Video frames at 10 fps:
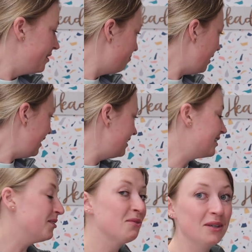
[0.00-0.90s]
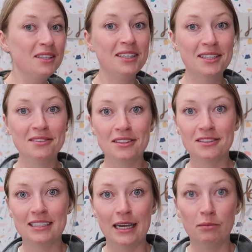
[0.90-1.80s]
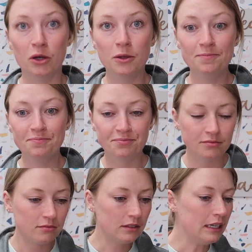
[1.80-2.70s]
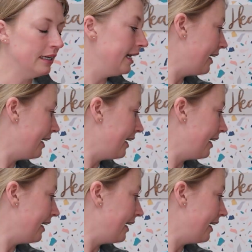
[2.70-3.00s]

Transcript: but it's a really cute little table. It